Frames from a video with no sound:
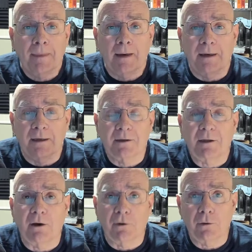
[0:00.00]
I did
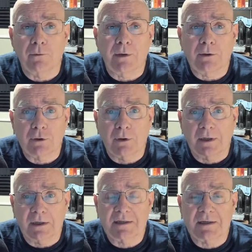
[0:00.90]
tell you that you
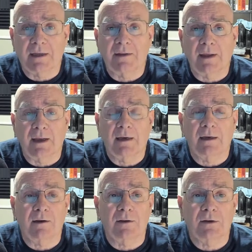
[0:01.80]
could extend that
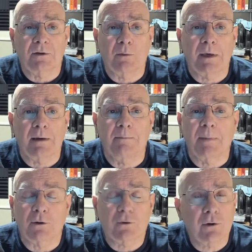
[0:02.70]
into this week.
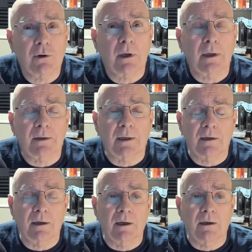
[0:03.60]
Make sure you get that
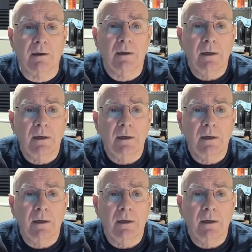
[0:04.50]
done